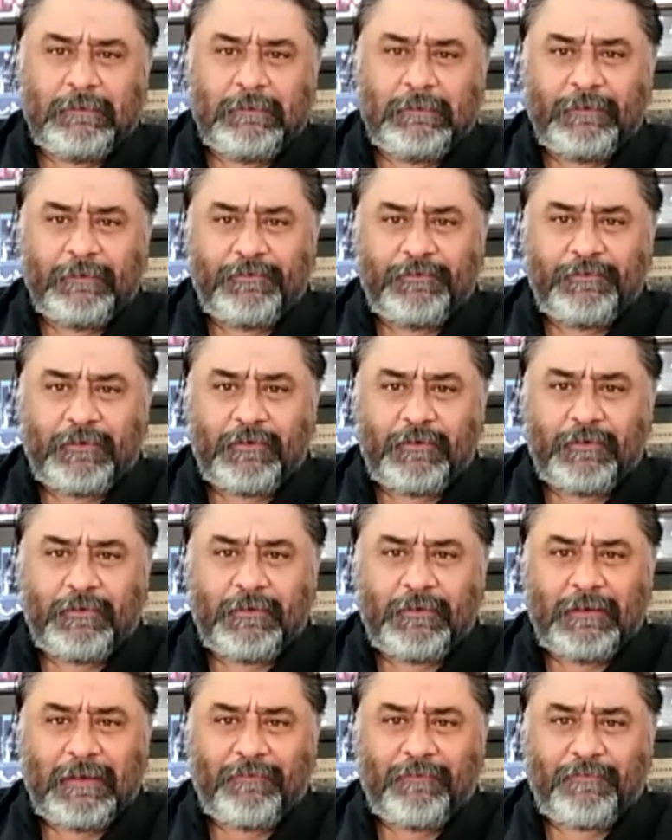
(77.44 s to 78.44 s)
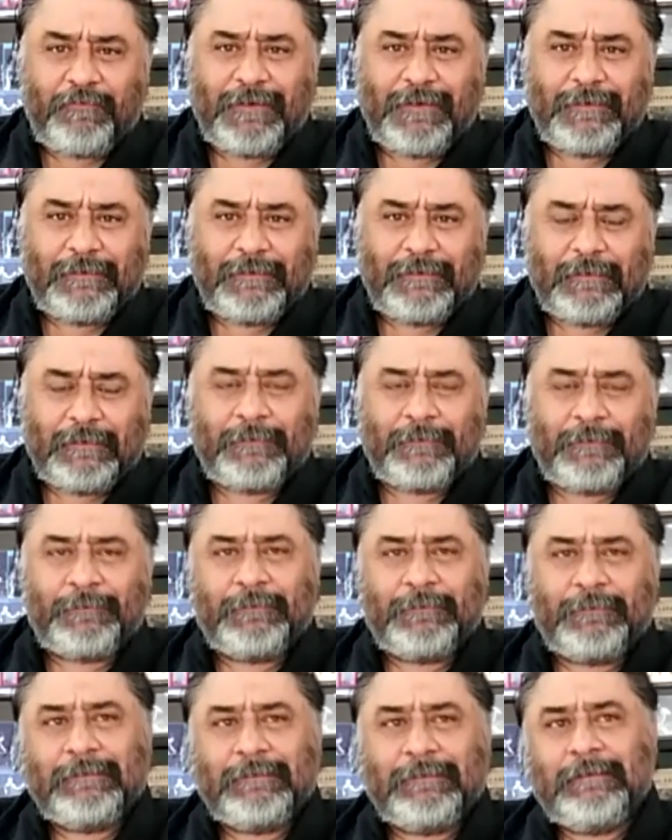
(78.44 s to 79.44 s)
that are alive right now.
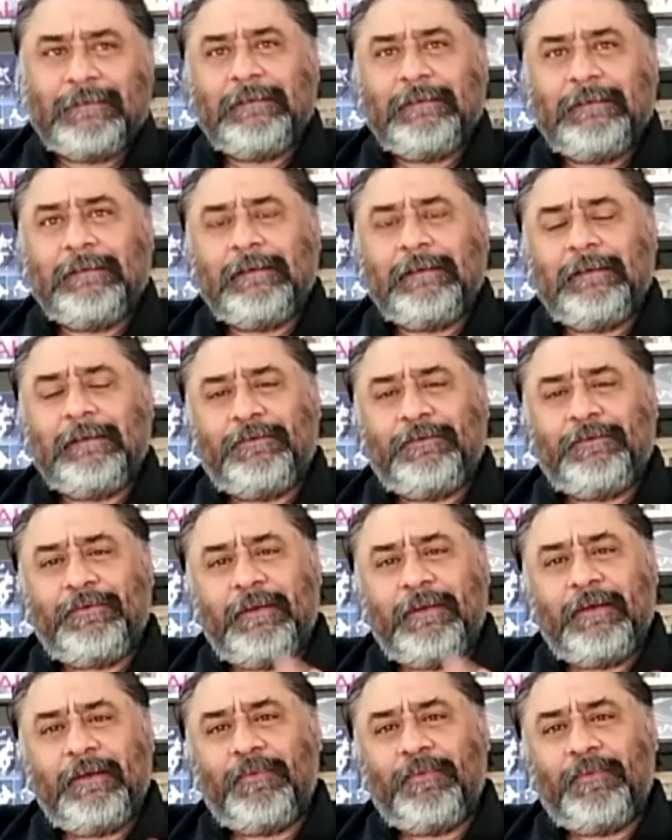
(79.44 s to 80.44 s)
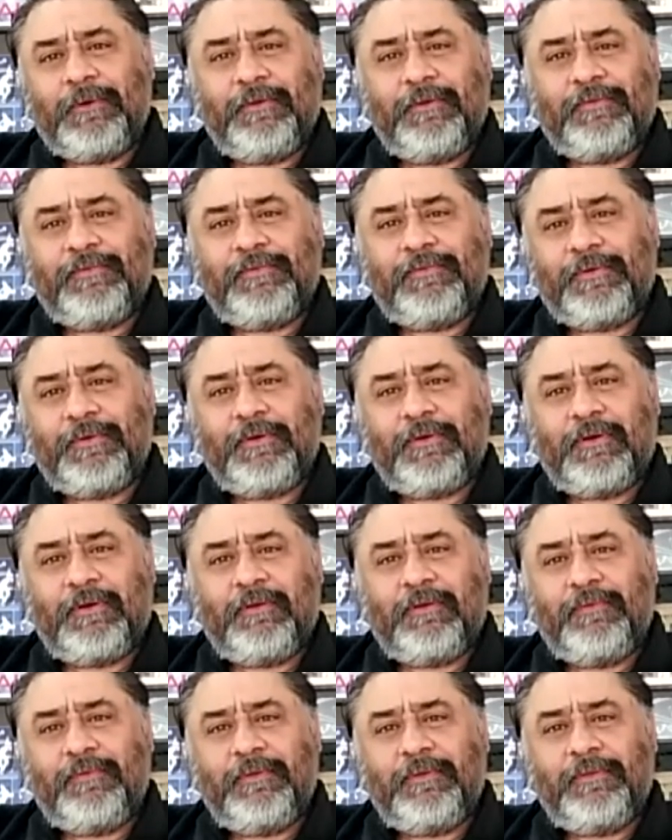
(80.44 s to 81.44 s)
And today we're going to start
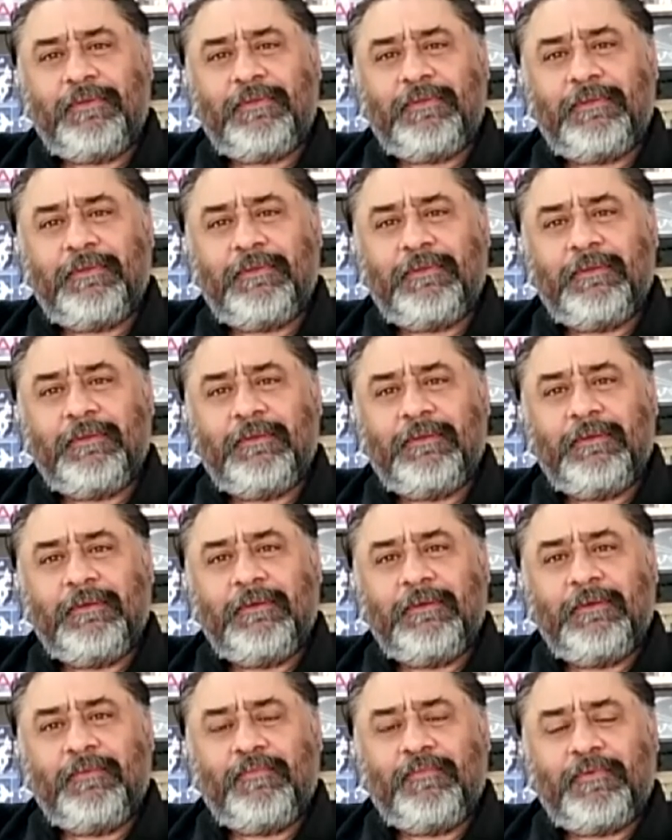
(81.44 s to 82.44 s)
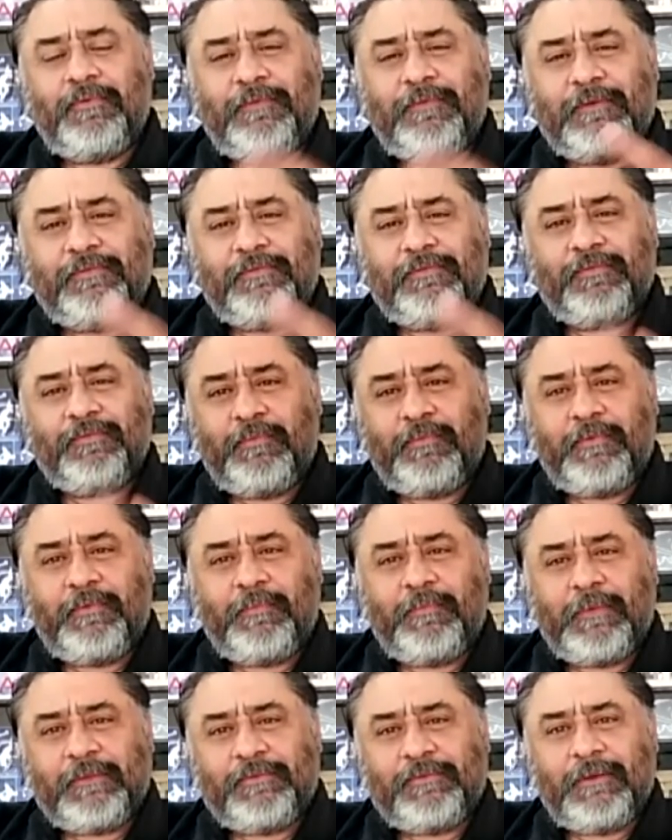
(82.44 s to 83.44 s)
off with Professor Robert
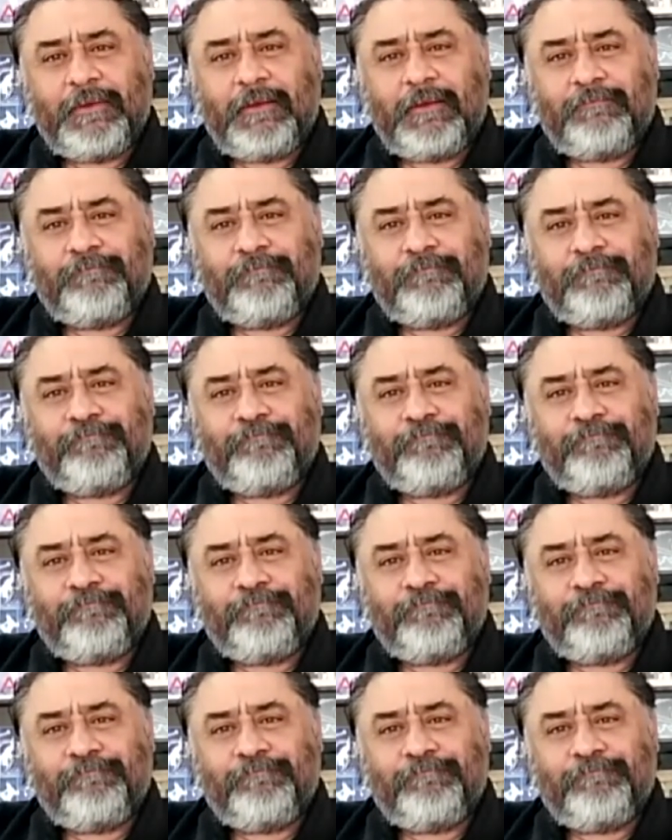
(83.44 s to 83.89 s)
Paturel.